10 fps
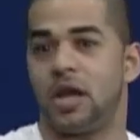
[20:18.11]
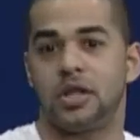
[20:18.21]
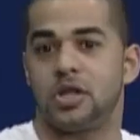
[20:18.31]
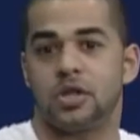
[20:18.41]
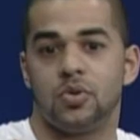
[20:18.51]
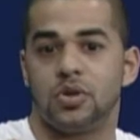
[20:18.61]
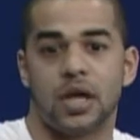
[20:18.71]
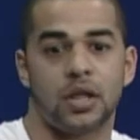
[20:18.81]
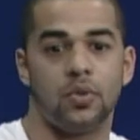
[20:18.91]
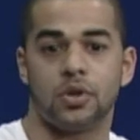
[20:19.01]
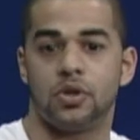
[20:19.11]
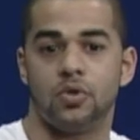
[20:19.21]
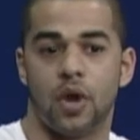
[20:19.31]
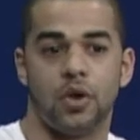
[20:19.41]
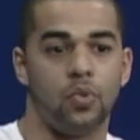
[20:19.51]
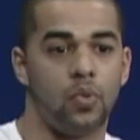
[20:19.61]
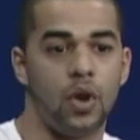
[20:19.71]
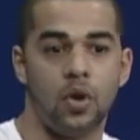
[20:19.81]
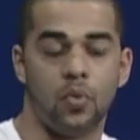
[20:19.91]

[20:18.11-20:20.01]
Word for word: I just knew exactly what to do. I knew